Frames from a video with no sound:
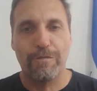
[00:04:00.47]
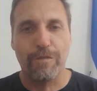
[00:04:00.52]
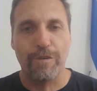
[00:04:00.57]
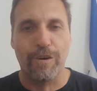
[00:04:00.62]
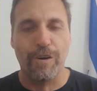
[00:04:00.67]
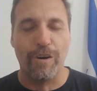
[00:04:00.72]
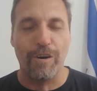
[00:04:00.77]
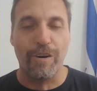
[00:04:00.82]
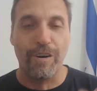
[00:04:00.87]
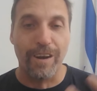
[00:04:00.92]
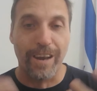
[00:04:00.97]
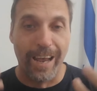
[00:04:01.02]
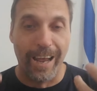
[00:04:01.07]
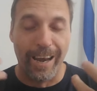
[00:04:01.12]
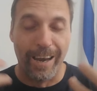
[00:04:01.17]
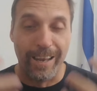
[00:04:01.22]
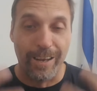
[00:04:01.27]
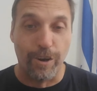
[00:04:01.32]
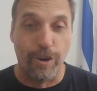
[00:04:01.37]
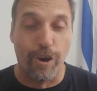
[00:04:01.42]
for God, and
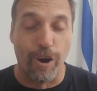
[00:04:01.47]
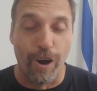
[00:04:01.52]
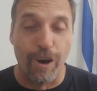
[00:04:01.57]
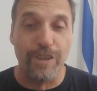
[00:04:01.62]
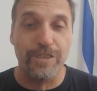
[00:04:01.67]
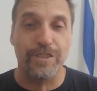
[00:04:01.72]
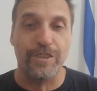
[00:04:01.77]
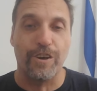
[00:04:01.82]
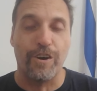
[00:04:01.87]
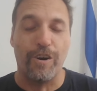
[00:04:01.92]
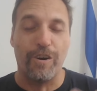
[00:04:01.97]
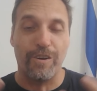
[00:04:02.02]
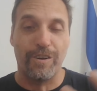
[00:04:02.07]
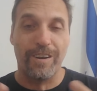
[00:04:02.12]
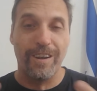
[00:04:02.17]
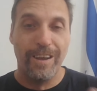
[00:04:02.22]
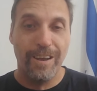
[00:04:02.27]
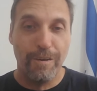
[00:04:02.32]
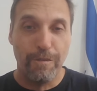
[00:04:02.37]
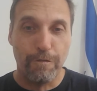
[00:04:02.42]
God's heart
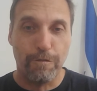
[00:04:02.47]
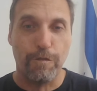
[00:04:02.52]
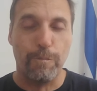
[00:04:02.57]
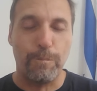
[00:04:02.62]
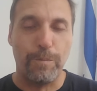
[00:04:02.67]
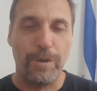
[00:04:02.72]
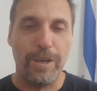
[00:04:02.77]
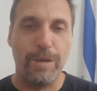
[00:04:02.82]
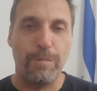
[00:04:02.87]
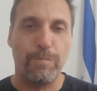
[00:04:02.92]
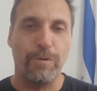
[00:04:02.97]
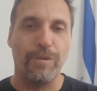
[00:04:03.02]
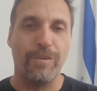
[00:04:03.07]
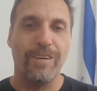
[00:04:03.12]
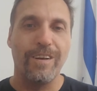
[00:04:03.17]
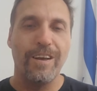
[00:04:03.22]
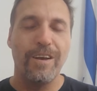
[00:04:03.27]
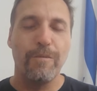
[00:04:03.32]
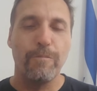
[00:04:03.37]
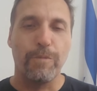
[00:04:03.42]
for people,
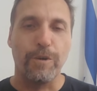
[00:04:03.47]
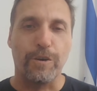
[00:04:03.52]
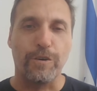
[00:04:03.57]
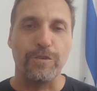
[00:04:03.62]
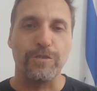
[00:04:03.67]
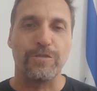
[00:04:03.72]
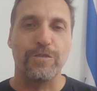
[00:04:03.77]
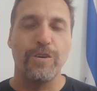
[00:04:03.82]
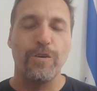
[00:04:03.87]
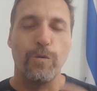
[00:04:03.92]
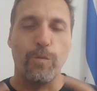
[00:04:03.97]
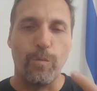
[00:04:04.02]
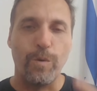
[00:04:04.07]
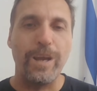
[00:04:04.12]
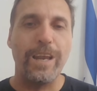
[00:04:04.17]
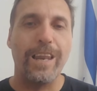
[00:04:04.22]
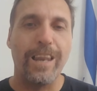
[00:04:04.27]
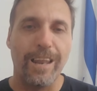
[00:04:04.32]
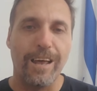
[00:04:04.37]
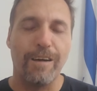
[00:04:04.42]
because
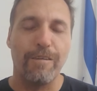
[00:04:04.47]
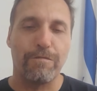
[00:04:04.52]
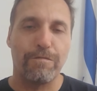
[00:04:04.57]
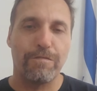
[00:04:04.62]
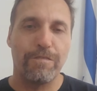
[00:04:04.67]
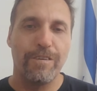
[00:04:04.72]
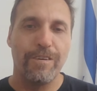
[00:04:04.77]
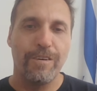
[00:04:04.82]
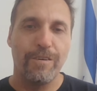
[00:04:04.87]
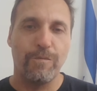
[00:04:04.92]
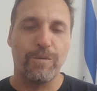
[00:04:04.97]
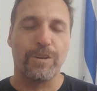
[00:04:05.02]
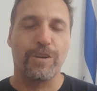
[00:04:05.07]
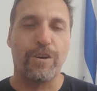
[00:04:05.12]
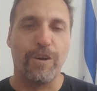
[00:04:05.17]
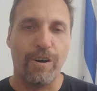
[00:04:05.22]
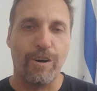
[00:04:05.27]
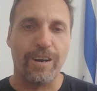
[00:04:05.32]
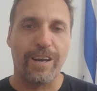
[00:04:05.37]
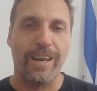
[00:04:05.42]
we love what
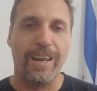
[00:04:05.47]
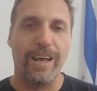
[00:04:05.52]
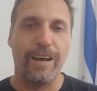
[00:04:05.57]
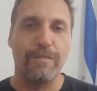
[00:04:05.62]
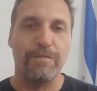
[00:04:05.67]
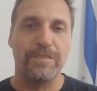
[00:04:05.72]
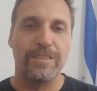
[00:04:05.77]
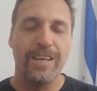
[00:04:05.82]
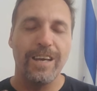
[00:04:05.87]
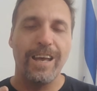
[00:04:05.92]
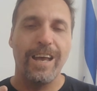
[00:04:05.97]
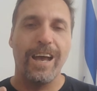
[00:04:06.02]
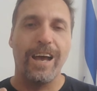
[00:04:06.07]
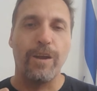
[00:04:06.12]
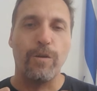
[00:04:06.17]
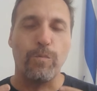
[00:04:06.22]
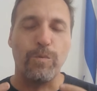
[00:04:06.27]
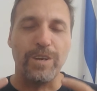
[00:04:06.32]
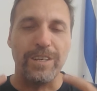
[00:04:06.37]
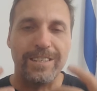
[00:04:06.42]
God loves,
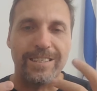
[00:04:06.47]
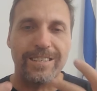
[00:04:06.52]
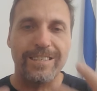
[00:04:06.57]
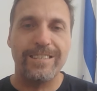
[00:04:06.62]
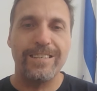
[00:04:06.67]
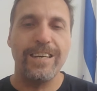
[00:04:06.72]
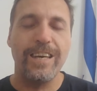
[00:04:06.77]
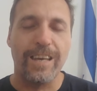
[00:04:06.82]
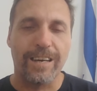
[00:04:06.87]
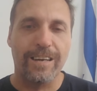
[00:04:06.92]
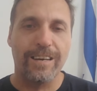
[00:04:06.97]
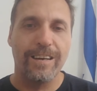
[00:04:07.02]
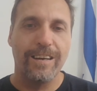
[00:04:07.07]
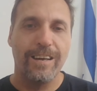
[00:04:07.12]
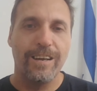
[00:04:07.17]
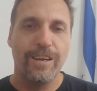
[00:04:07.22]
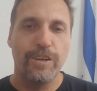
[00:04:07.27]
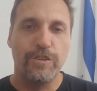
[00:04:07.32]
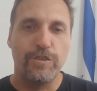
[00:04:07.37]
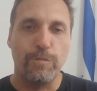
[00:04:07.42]
and we seek
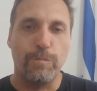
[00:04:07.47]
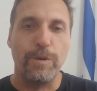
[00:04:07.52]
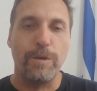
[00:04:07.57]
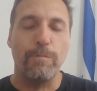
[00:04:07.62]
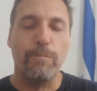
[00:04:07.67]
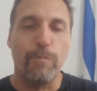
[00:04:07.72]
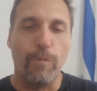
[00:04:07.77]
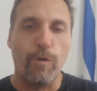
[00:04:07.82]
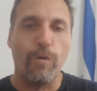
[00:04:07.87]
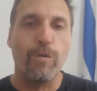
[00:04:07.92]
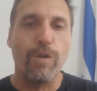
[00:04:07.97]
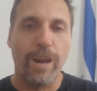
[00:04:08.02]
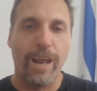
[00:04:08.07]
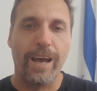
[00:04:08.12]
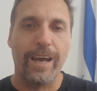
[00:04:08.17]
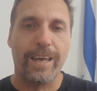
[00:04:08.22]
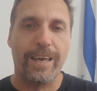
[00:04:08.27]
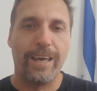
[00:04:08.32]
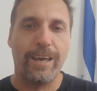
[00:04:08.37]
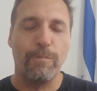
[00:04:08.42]
to be more
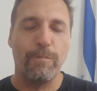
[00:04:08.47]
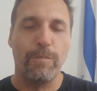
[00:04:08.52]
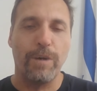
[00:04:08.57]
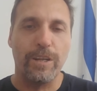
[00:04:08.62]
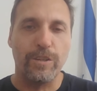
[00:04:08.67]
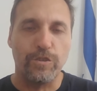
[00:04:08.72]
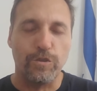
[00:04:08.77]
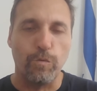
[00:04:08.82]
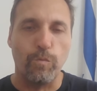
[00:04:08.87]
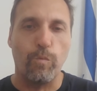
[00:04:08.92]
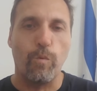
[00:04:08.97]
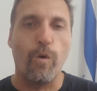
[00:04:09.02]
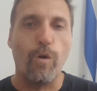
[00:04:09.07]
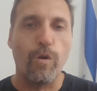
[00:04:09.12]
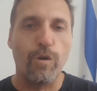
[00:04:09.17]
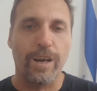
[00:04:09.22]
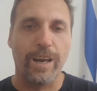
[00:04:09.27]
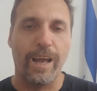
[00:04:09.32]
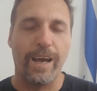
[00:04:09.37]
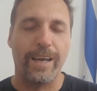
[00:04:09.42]
like Him, and to
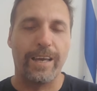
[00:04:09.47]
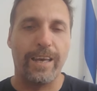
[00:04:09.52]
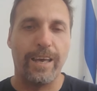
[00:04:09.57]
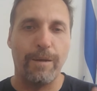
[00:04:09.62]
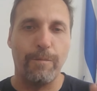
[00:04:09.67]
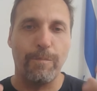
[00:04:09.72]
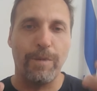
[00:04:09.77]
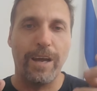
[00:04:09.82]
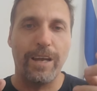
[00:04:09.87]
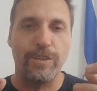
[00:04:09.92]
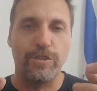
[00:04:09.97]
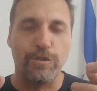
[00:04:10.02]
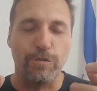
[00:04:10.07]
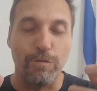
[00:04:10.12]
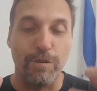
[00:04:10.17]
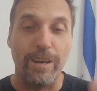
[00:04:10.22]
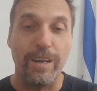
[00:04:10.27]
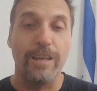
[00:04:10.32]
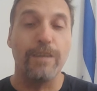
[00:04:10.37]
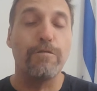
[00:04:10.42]
walk like Him, and to
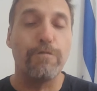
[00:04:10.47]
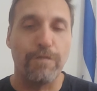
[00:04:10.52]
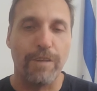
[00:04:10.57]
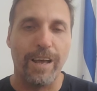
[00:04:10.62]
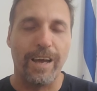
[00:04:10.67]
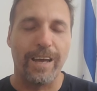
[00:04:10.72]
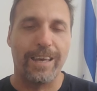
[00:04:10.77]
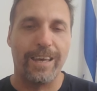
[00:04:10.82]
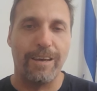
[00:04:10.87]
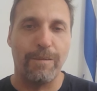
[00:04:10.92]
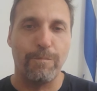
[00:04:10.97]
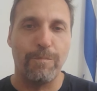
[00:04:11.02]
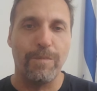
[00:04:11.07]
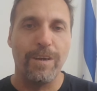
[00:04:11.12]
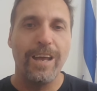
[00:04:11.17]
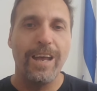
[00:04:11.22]
live like Him,